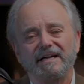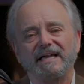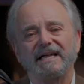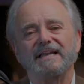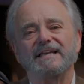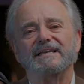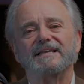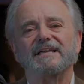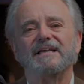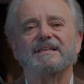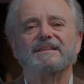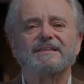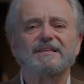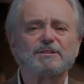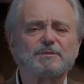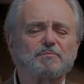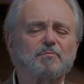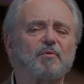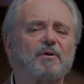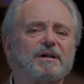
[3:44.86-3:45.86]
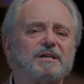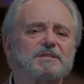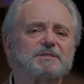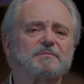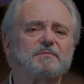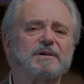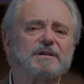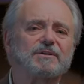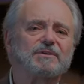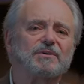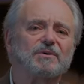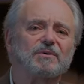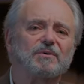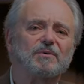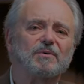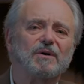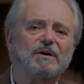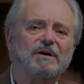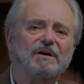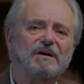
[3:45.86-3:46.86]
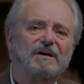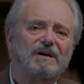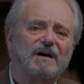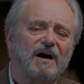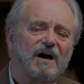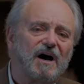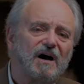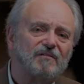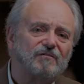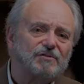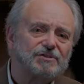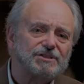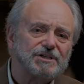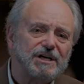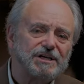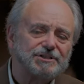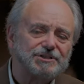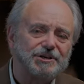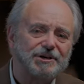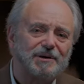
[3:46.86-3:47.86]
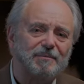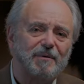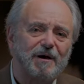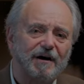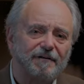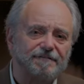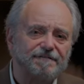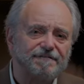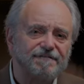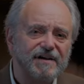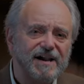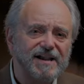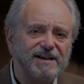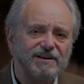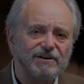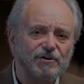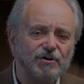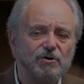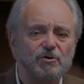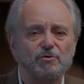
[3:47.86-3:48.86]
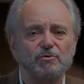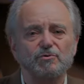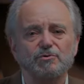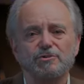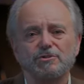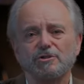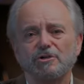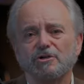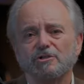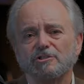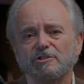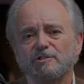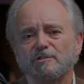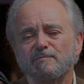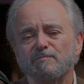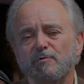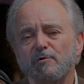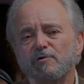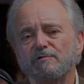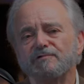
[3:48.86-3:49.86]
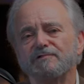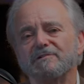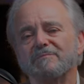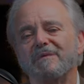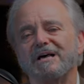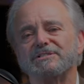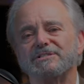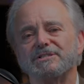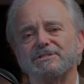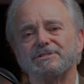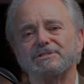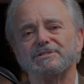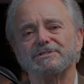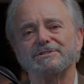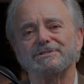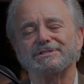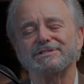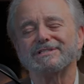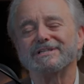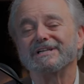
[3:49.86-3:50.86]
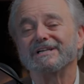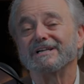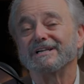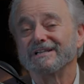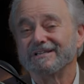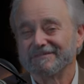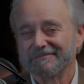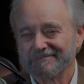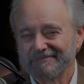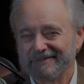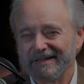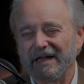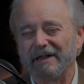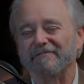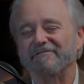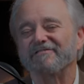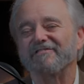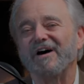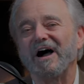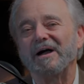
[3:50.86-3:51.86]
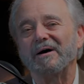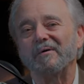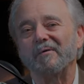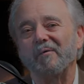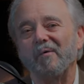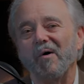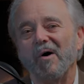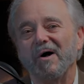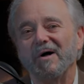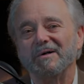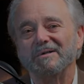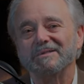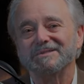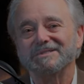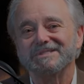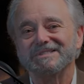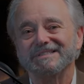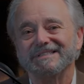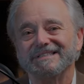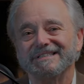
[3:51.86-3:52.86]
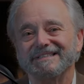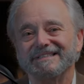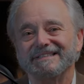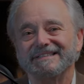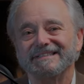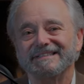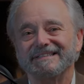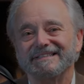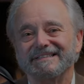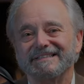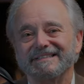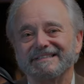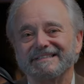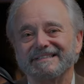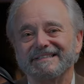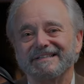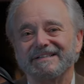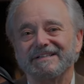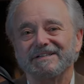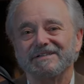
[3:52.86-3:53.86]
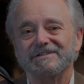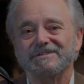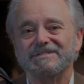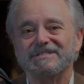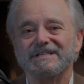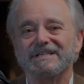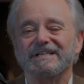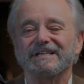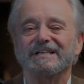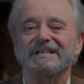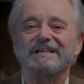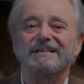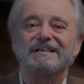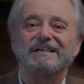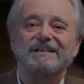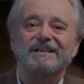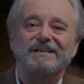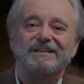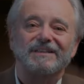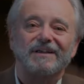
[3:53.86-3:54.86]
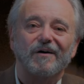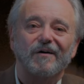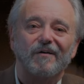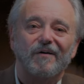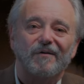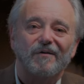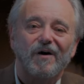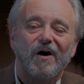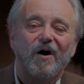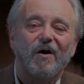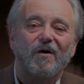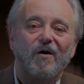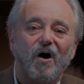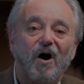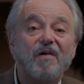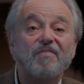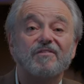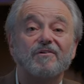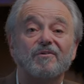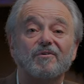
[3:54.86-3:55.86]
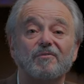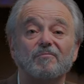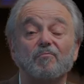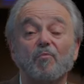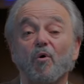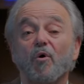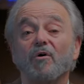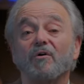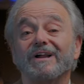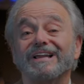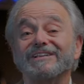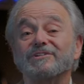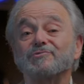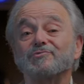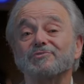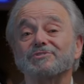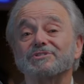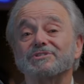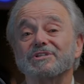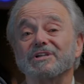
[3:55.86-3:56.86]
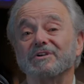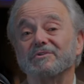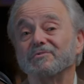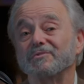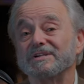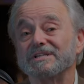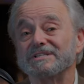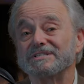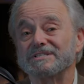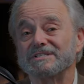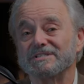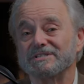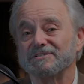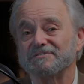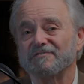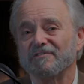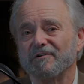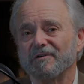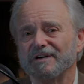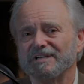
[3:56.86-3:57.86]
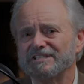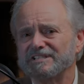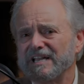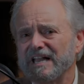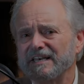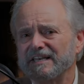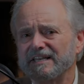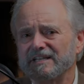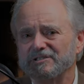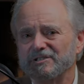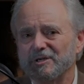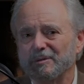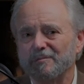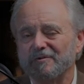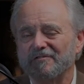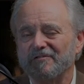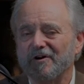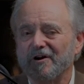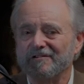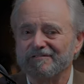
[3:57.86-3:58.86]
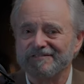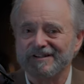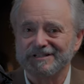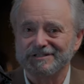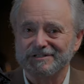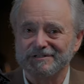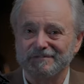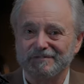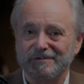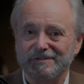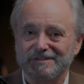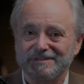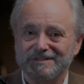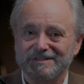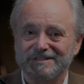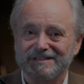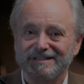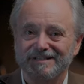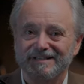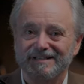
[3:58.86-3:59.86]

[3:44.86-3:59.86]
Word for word: And this brings me to a conversation about fake news, spoofed messages, and firewalls. You see, there are other more interesting reasons for extending some of our festivals.